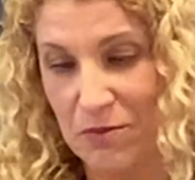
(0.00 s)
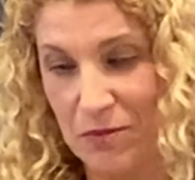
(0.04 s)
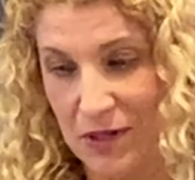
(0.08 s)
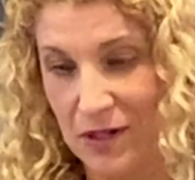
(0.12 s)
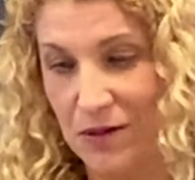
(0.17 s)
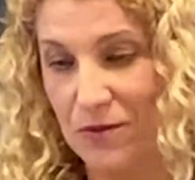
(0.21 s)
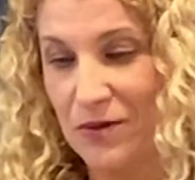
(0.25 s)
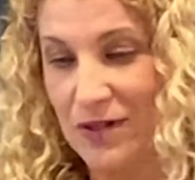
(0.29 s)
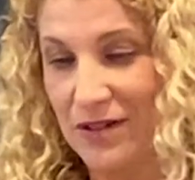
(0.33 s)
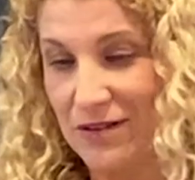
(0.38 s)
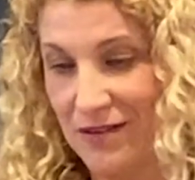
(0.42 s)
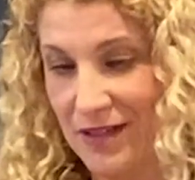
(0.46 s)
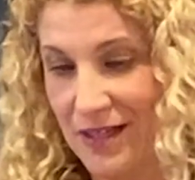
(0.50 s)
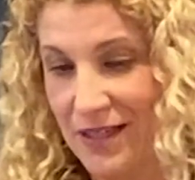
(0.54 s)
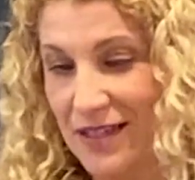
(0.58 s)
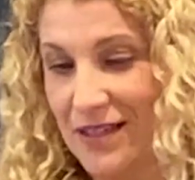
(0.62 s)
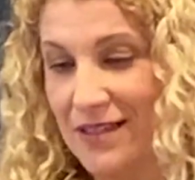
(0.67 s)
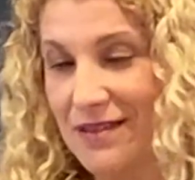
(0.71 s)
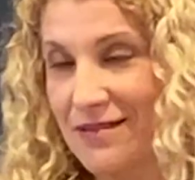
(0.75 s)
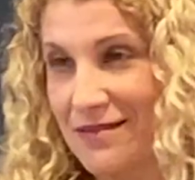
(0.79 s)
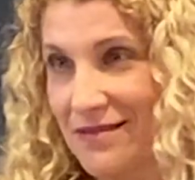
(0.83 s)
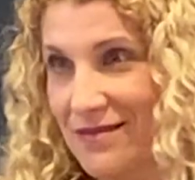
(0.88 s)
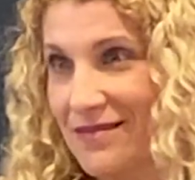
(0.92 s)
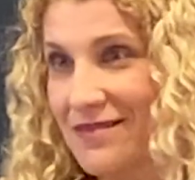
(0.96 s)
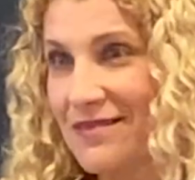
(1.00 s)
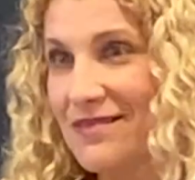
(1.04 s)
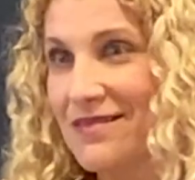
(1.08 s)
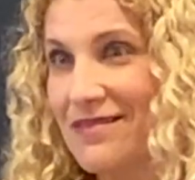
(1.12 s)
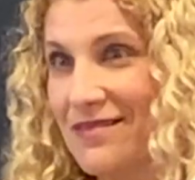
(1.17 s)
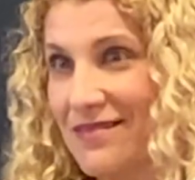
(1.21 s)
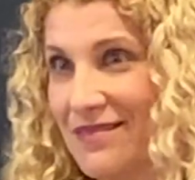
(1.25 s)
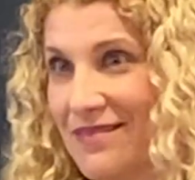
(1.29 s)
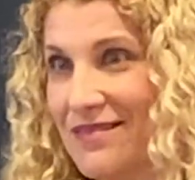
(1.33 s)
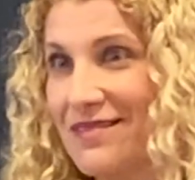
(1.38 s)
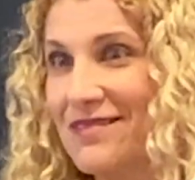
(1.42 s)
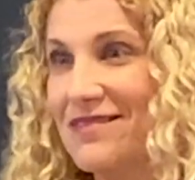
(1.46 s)
a big one, right?
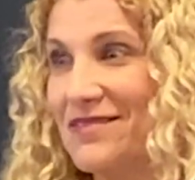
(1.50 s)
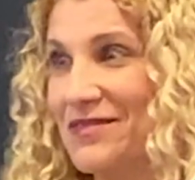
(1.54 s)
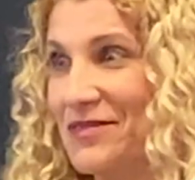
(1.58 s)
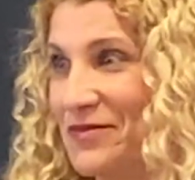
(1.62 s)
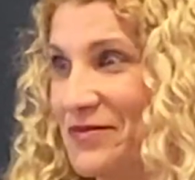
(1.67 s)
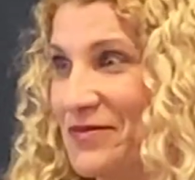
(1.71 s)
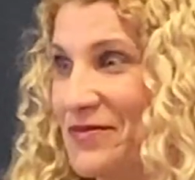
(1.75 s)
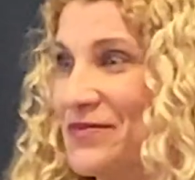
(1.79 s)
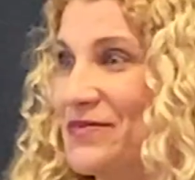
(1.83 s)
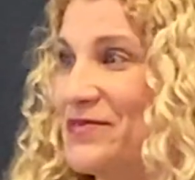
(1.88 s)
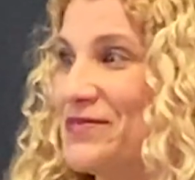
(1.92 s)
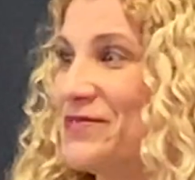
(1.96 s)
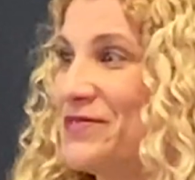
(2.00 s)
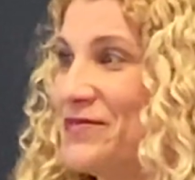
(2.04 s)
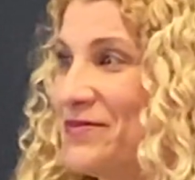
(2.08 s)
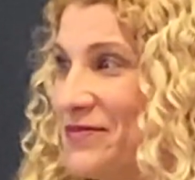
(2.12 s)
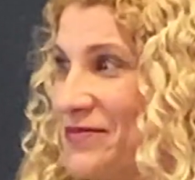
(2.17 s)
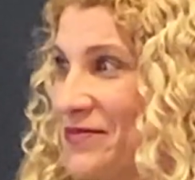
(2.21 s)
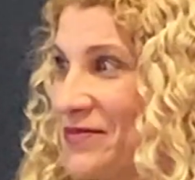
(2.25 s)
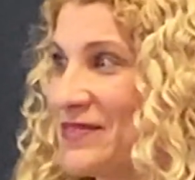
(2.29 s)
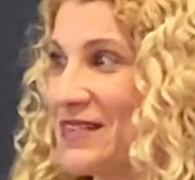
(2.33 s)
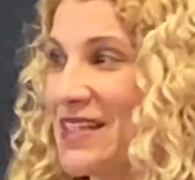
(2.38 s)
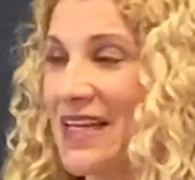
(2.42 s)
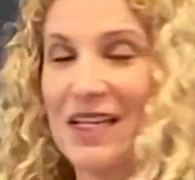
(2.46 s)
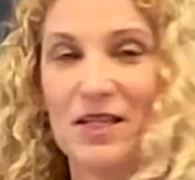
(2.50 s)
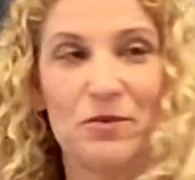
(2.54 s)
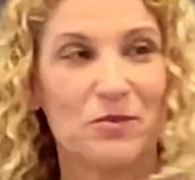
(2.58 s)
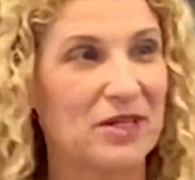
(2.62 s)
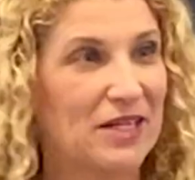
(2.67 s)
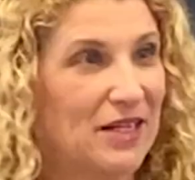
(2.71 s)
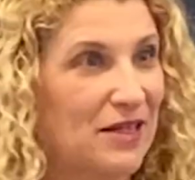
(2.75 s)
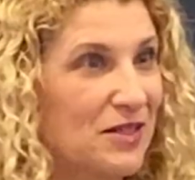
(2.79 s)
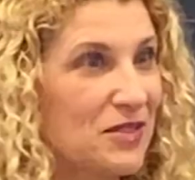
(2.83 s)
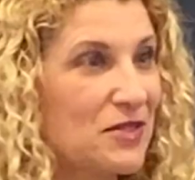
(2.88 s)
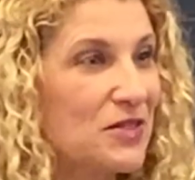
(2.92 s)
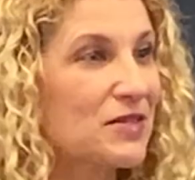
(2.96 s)
Mm-hmm.
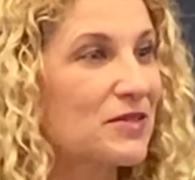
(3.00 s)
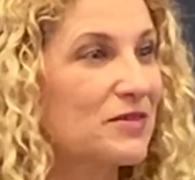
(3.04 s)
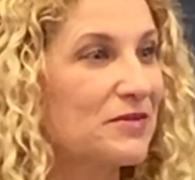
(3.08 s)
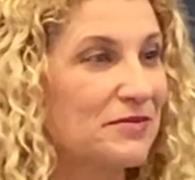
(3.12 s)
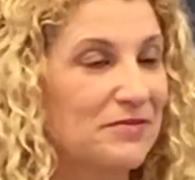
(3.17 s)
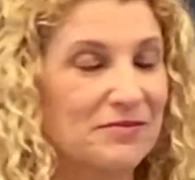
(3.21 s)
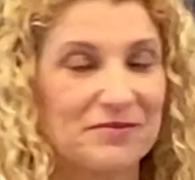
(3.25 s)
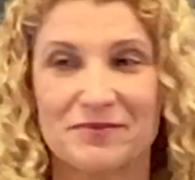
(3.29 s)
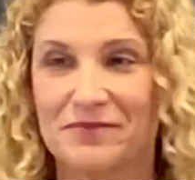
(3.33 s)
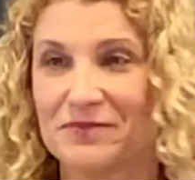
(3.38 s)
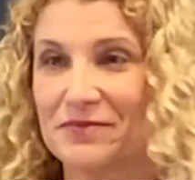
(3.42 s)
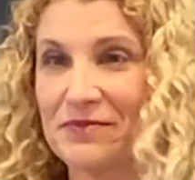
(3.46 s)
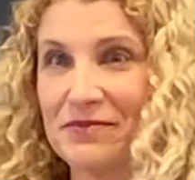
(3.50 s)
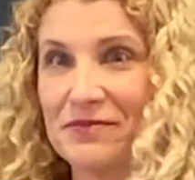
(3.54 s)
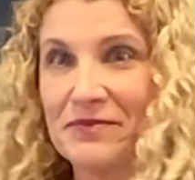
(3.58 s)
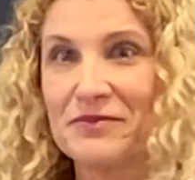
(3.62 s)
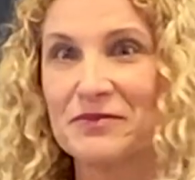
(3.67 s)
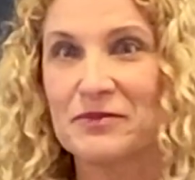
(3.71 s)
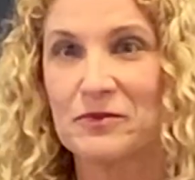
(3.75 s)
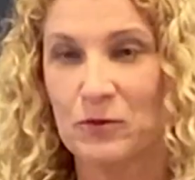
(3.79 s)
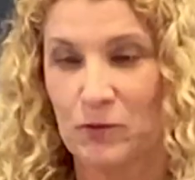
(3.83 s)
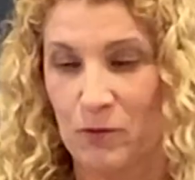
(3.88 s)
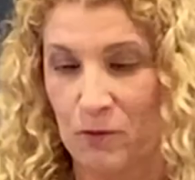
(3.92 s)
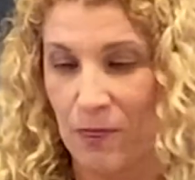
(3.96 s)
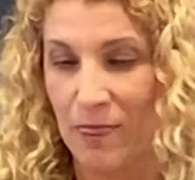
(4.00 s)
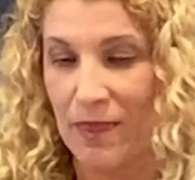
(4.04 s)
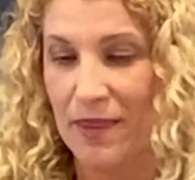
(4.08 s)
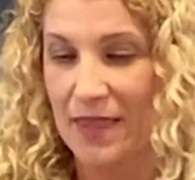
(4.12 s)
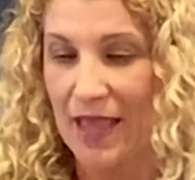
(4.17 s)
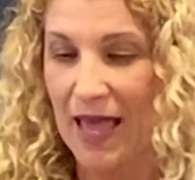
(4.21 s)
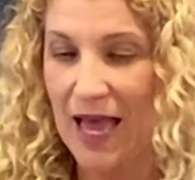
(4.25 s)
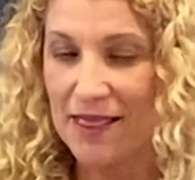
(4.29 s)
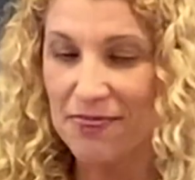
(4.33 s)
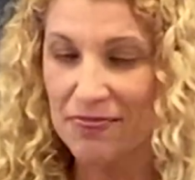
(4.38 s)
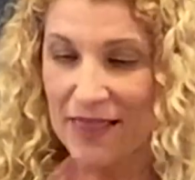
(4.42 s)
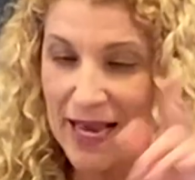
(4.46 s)
Anybody else? Avoidance.
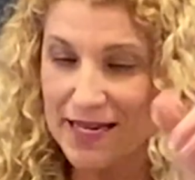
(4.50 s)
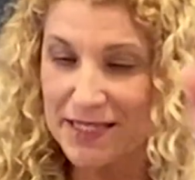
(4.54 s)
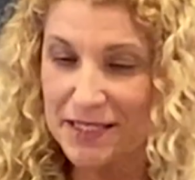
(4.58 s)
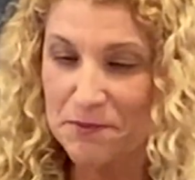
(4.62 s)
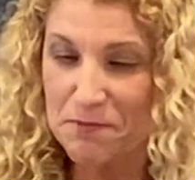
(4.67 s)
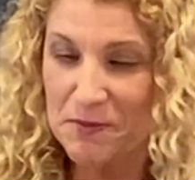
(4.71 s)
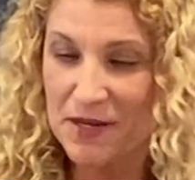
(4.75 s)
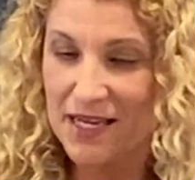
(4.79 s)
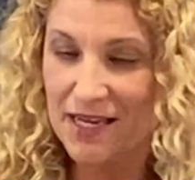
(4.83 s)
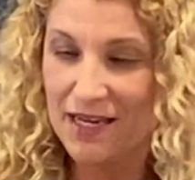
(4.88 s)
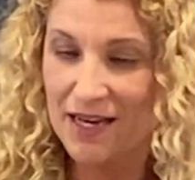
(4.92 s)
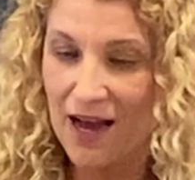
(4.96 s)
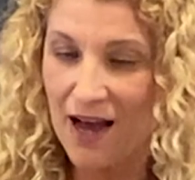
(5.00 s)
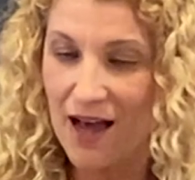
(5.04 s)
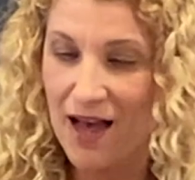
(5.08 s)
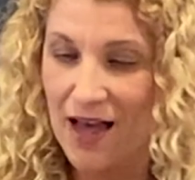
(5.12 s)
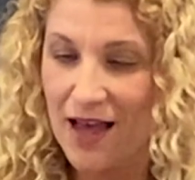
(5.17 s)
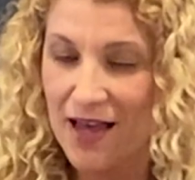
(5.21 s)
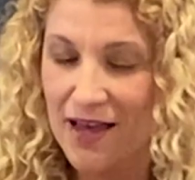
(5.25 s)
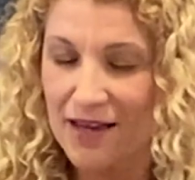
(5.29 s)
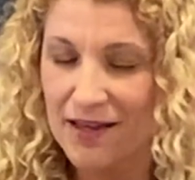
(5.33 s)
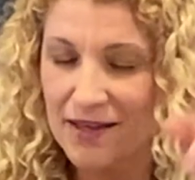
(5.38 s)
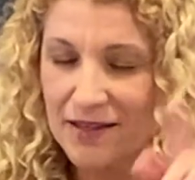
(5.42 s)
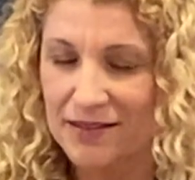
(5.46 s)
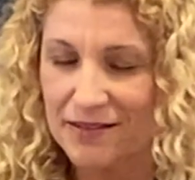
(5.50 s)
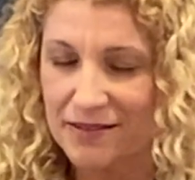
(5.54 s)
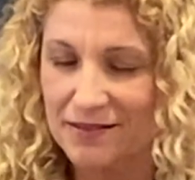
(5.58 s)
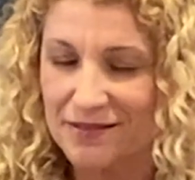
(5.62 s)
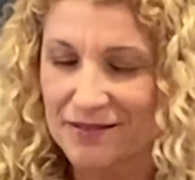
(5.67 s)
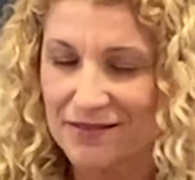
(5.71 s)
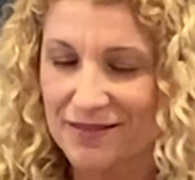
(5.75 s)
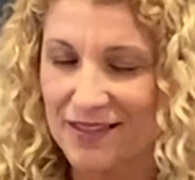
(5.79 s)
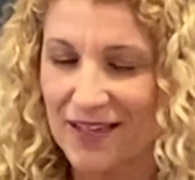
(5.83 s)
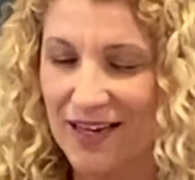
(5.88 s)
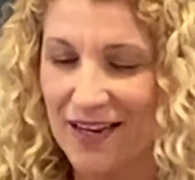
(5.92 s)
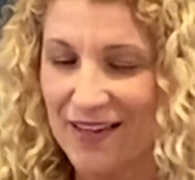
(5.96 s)
That that's me. Hi.
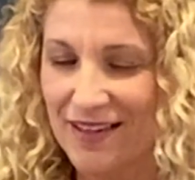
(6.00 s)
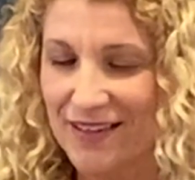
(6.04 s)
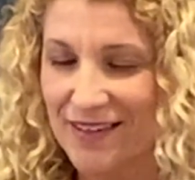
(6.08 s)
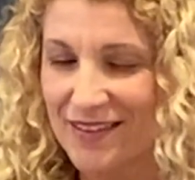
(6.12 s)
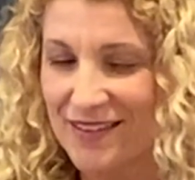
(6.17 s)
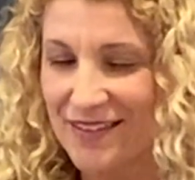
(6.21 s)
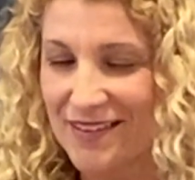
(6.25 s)
Okay.